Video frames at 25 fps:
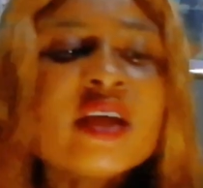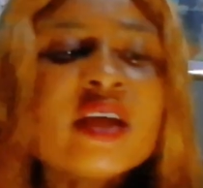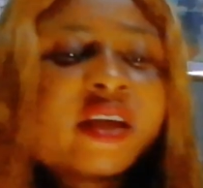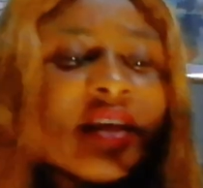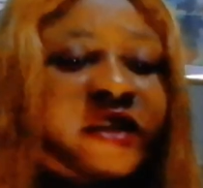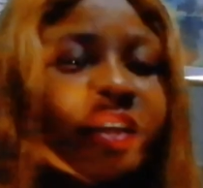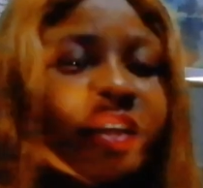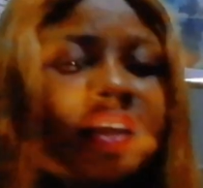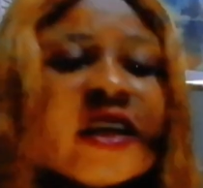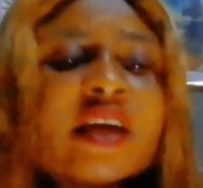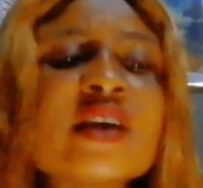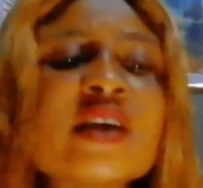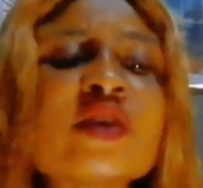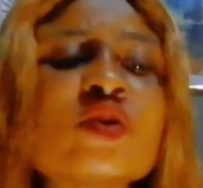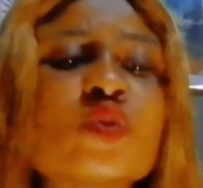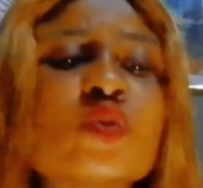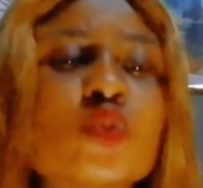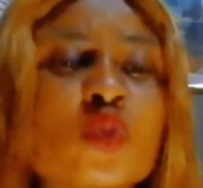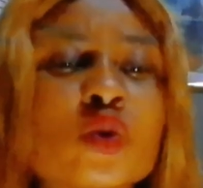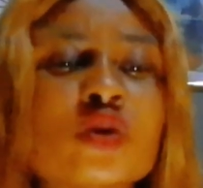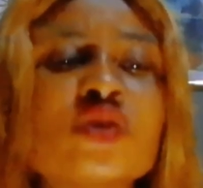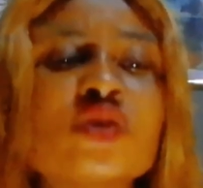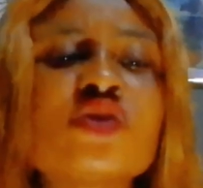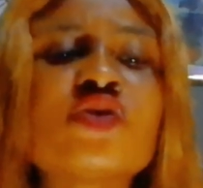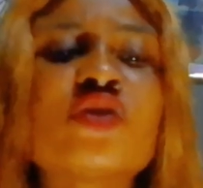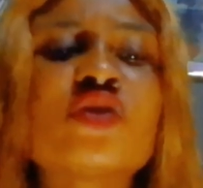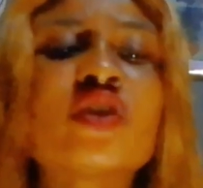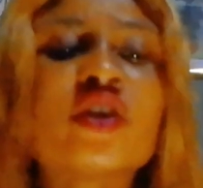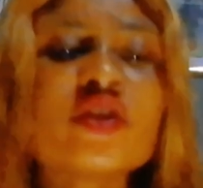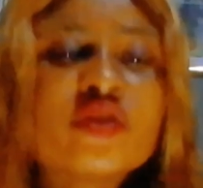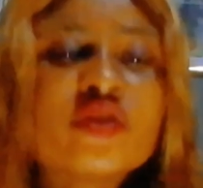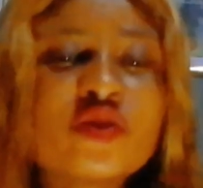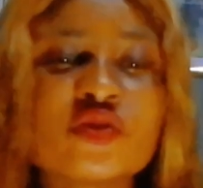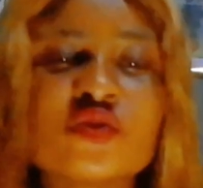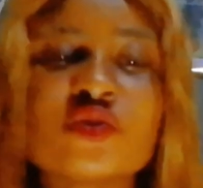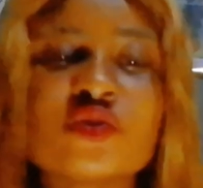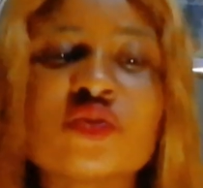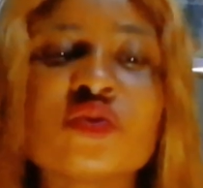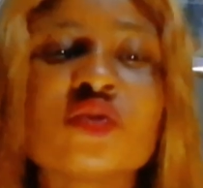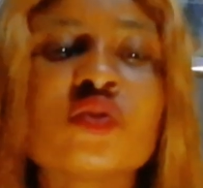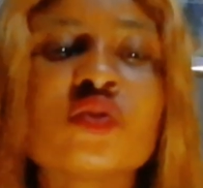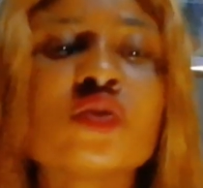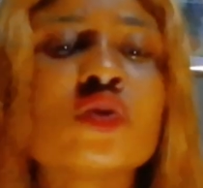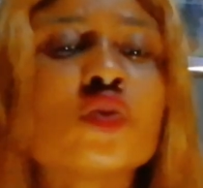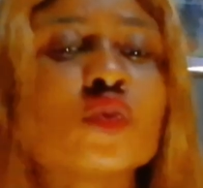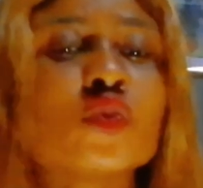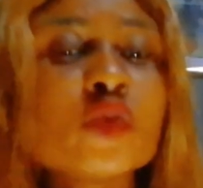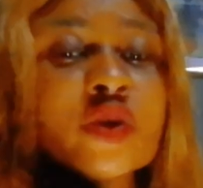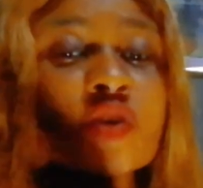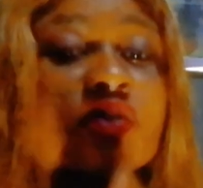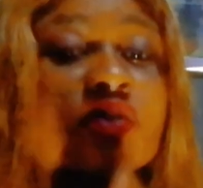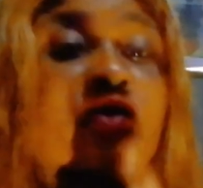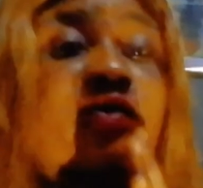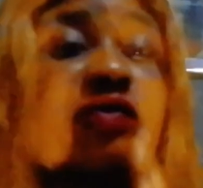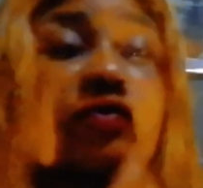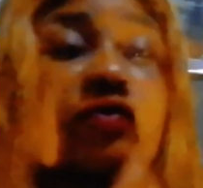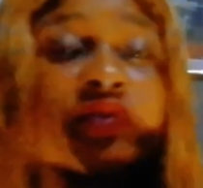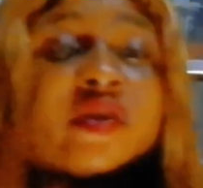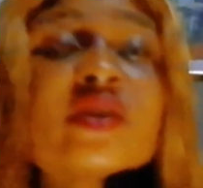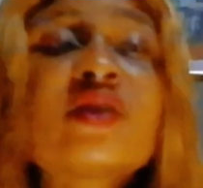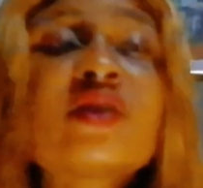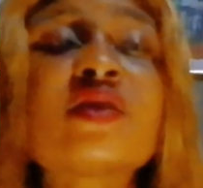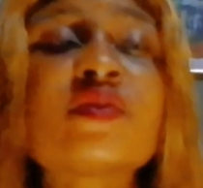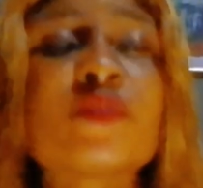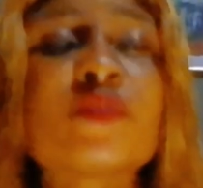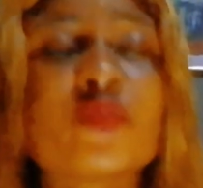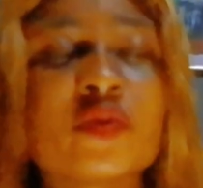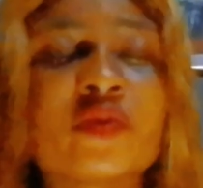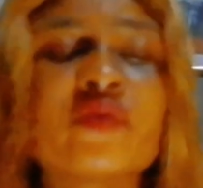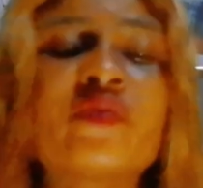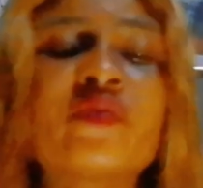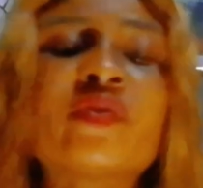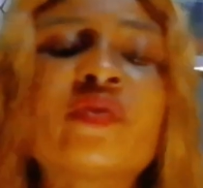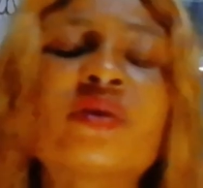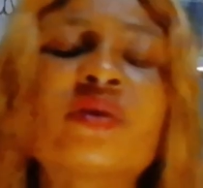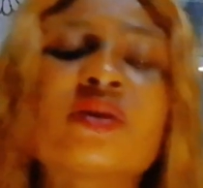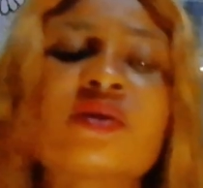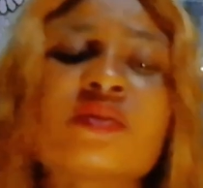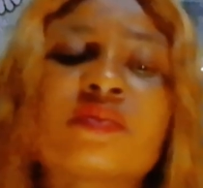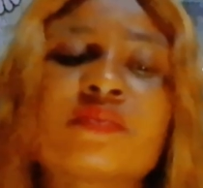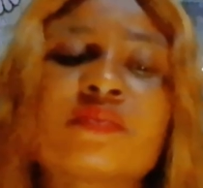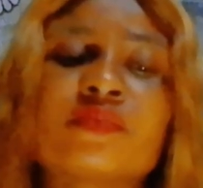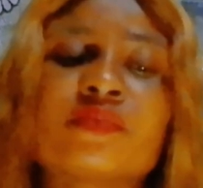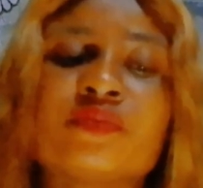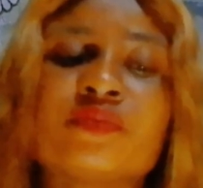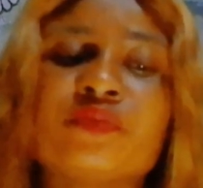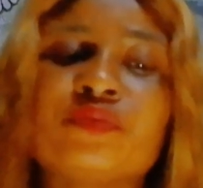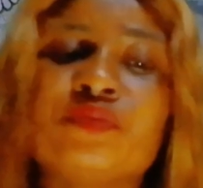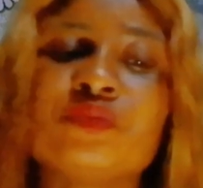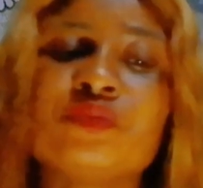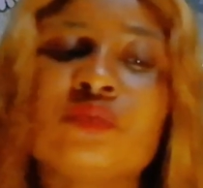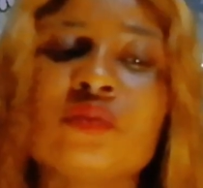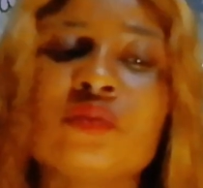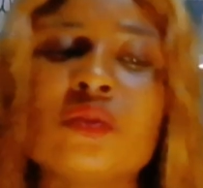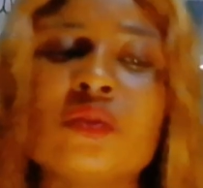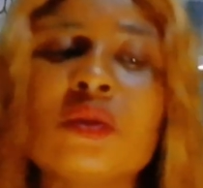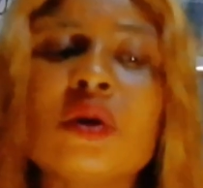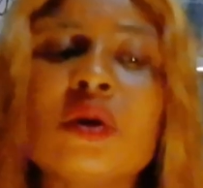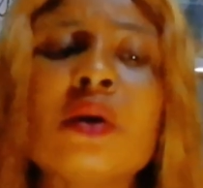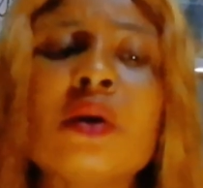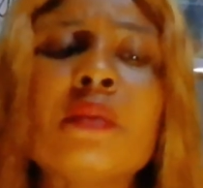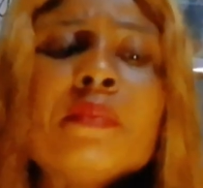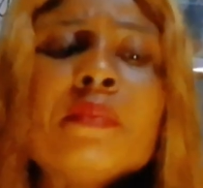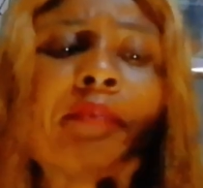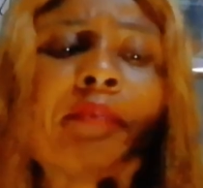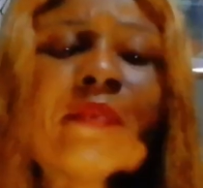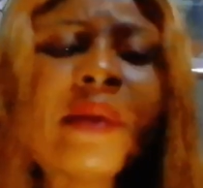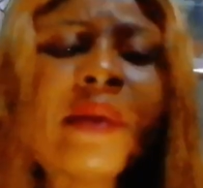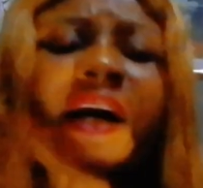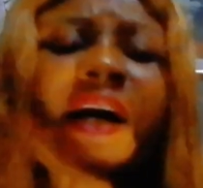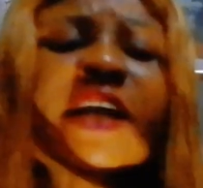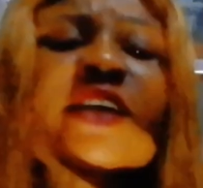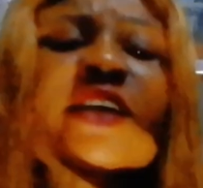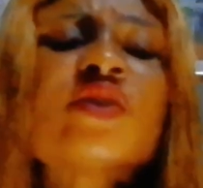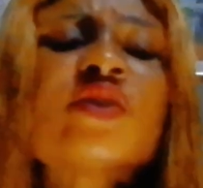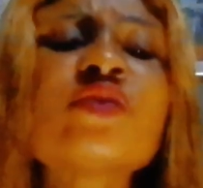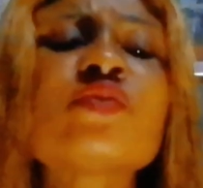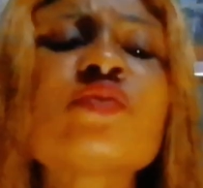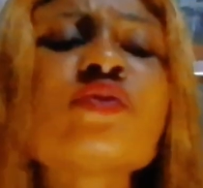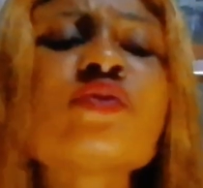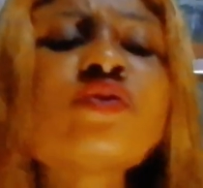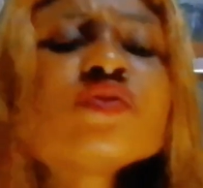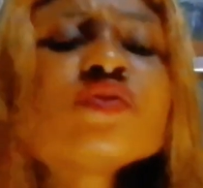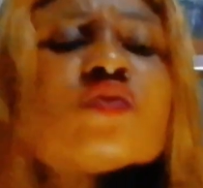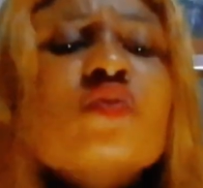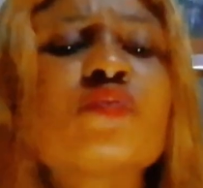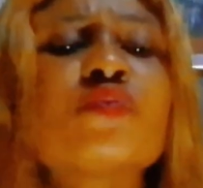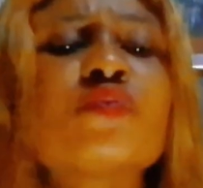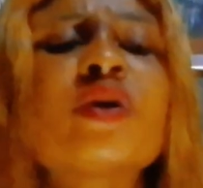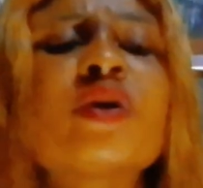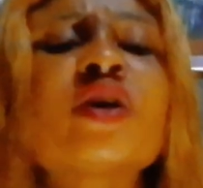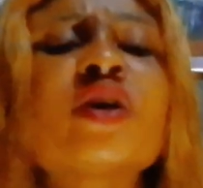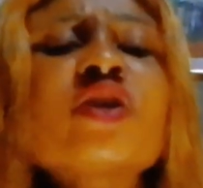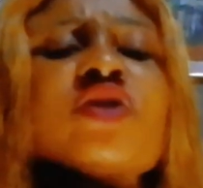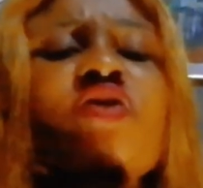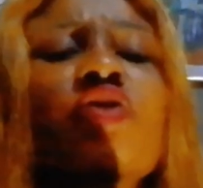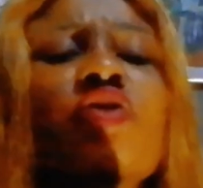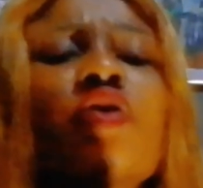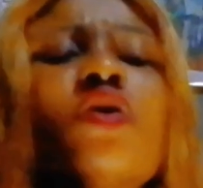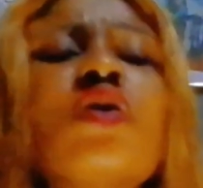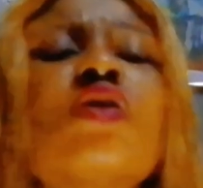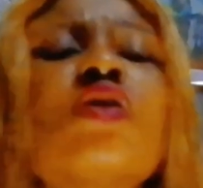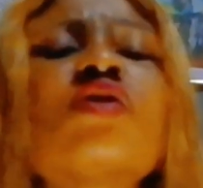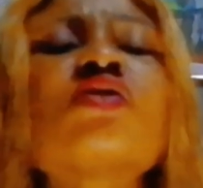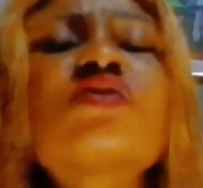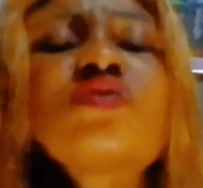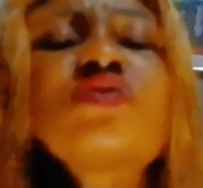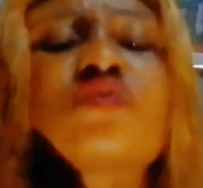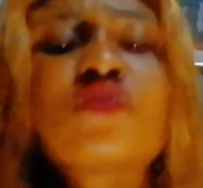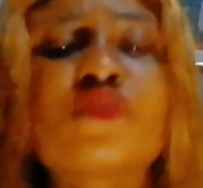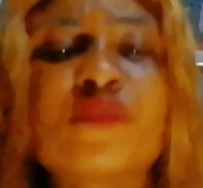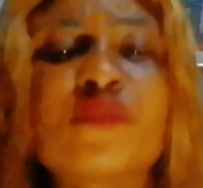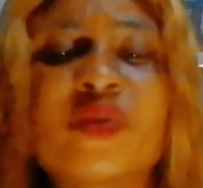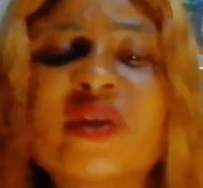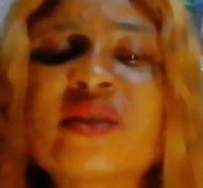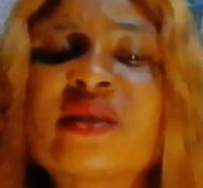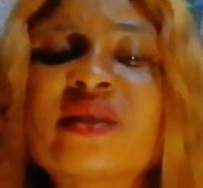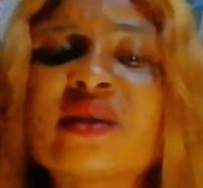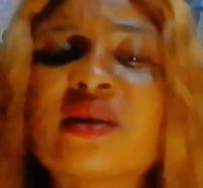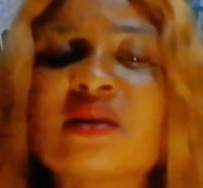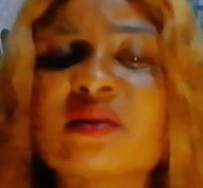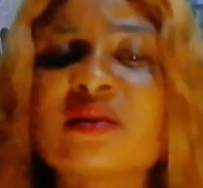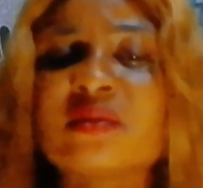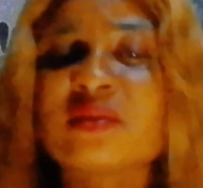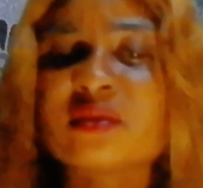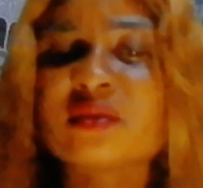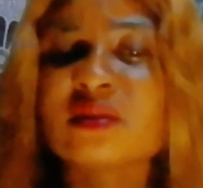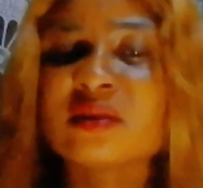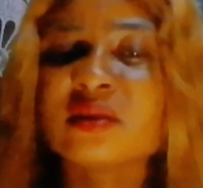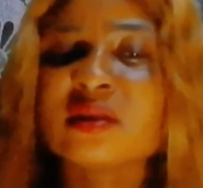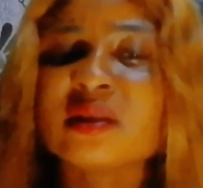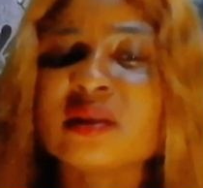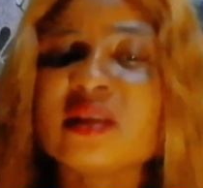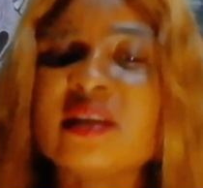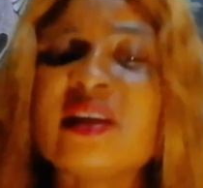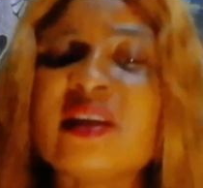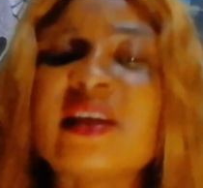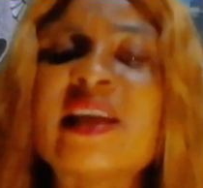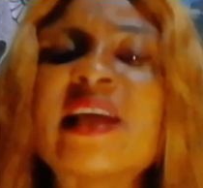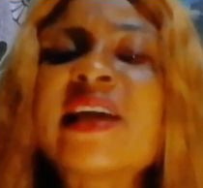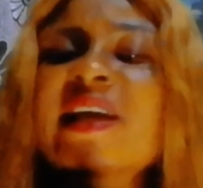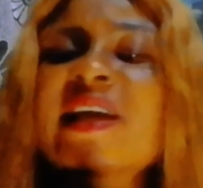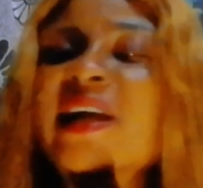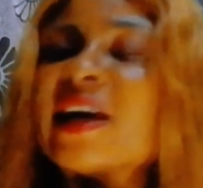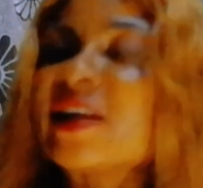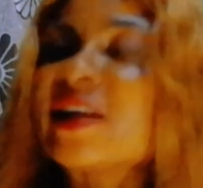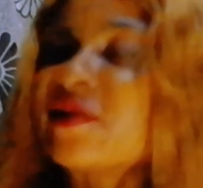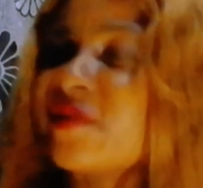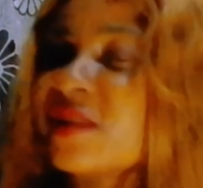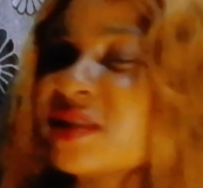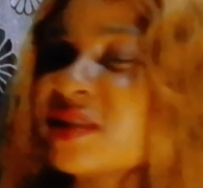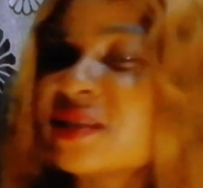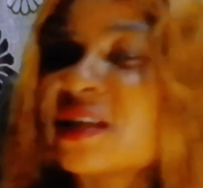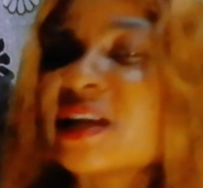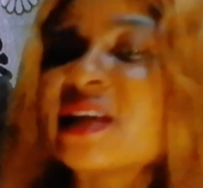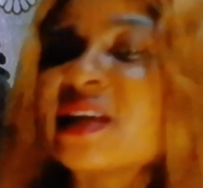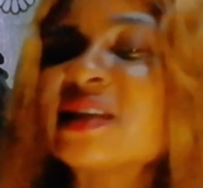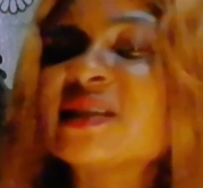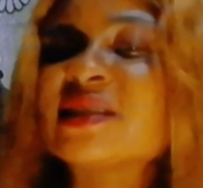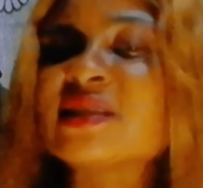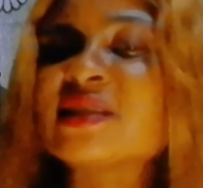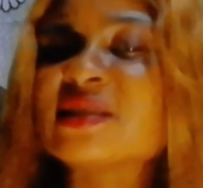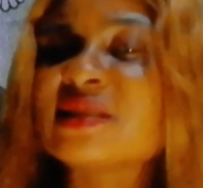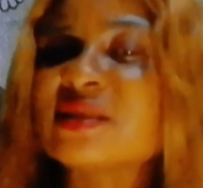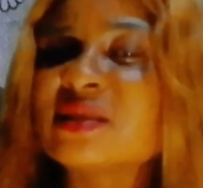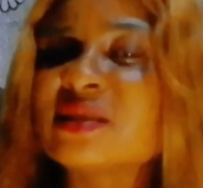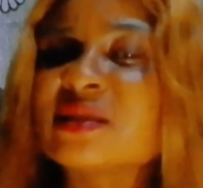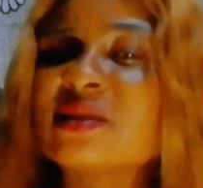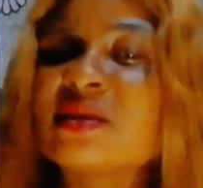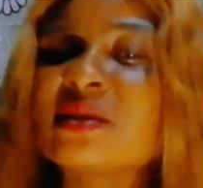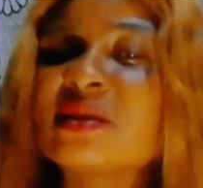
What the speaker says: Here is what you can do with your first profit. Buy tools to make your hustle better, like advertising,